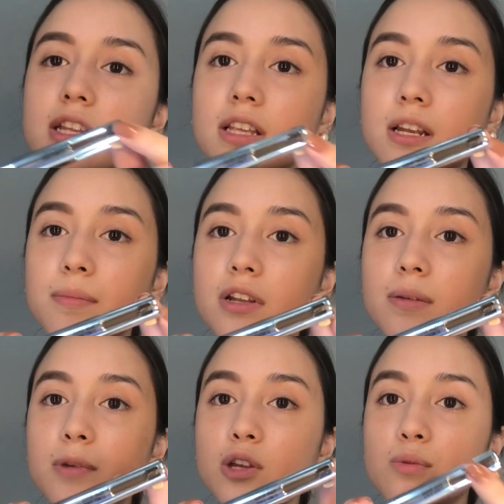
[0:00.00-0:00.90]
Okay, then I'm
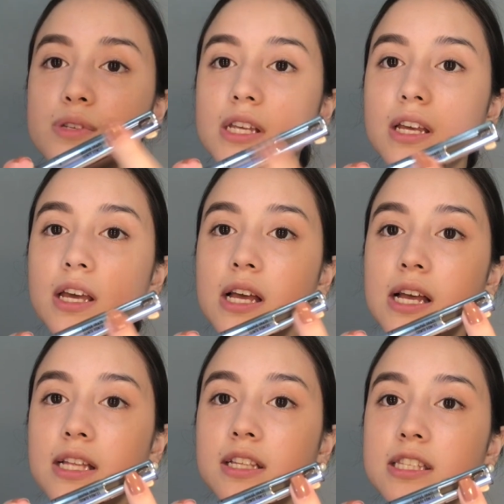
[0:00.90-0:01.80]
gonna be using
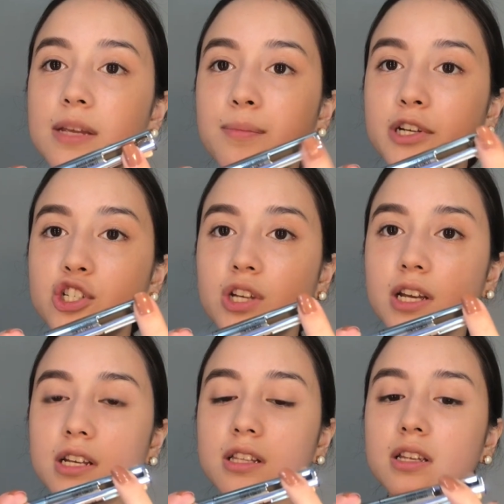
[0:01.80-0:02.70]
the deeper
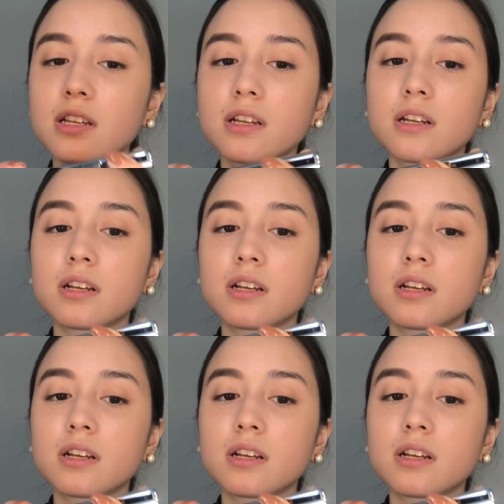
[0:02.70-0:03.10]
shade